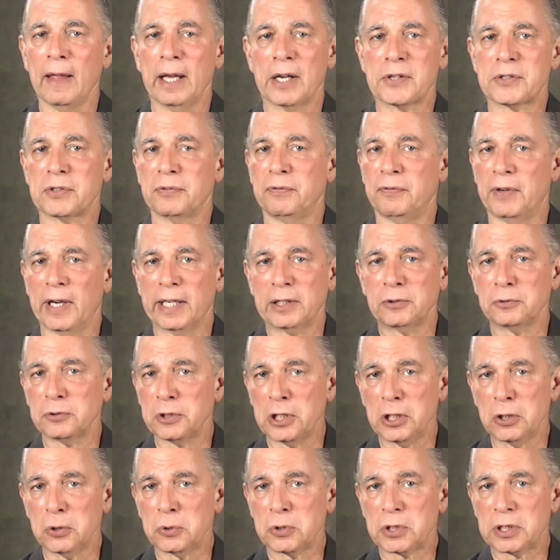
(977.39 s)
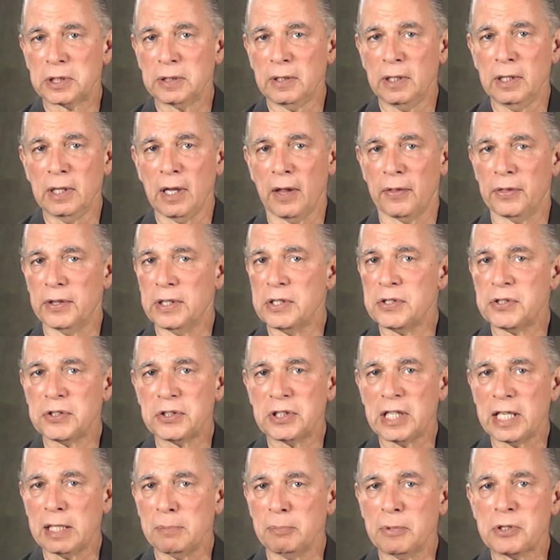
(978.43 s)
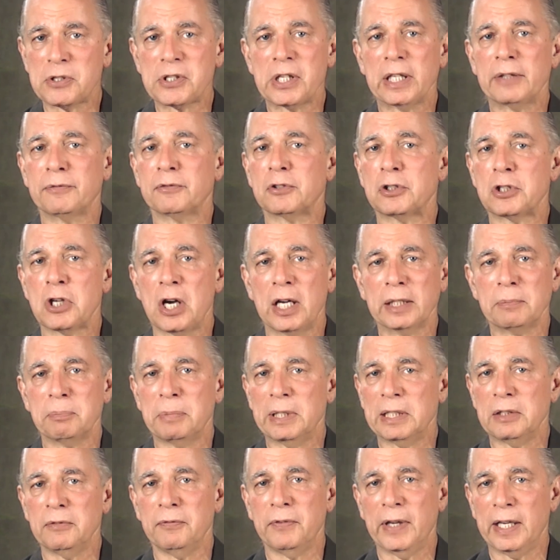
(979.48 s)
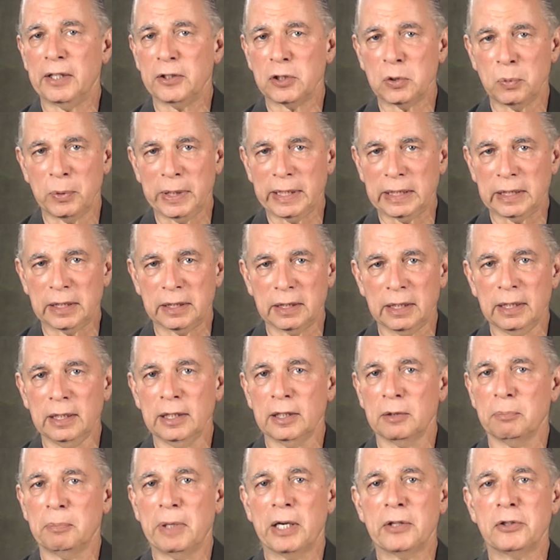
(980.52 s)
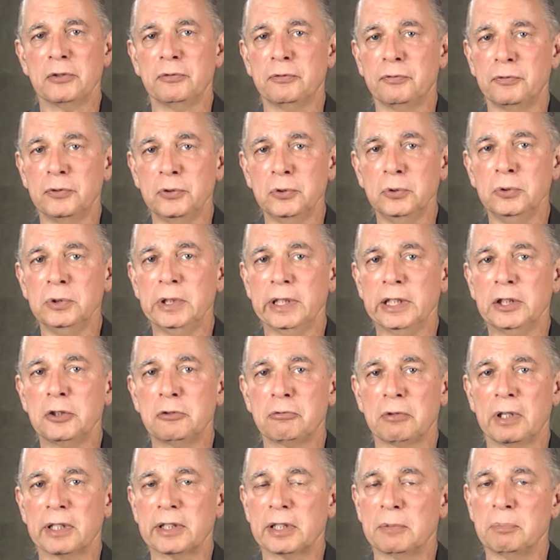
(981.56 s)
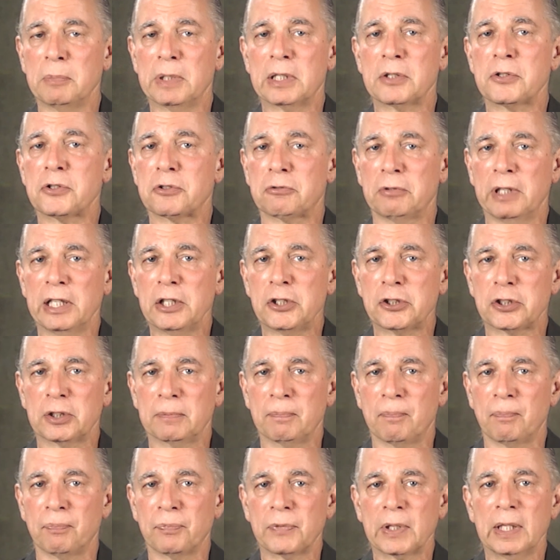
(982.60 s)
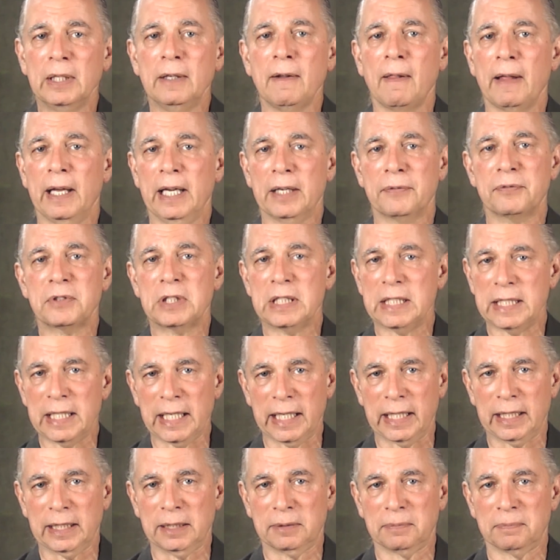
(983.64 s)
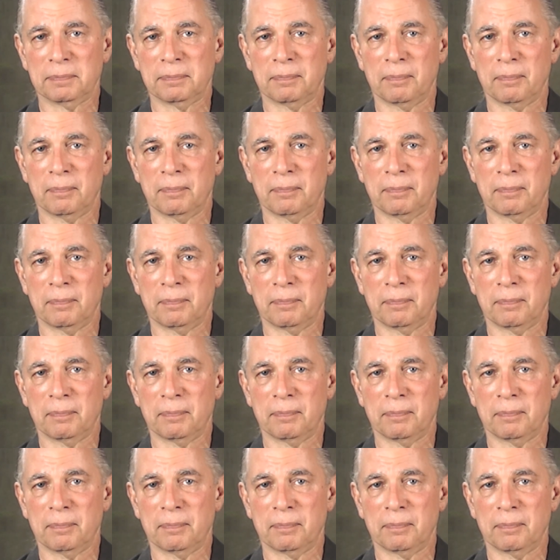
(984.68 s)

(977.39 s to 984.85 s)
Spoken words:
As a final note, these statements have not been evaluated by the Food and Drug Administration, FDA.